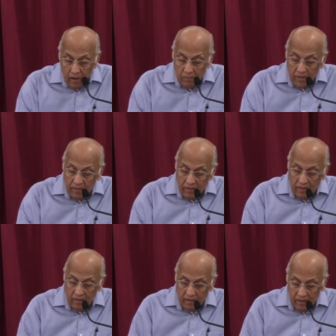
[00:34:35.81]

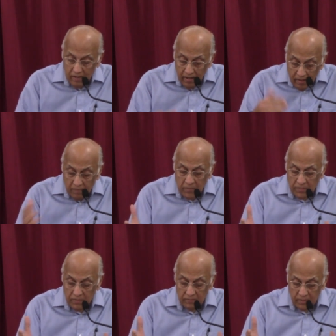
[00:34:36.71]
But in the
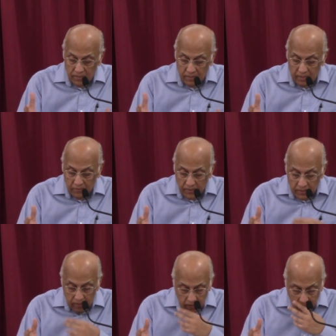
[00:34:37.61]
midst of this, there was
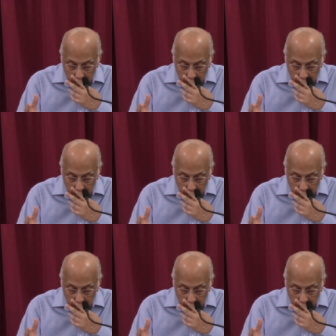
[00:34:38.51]
a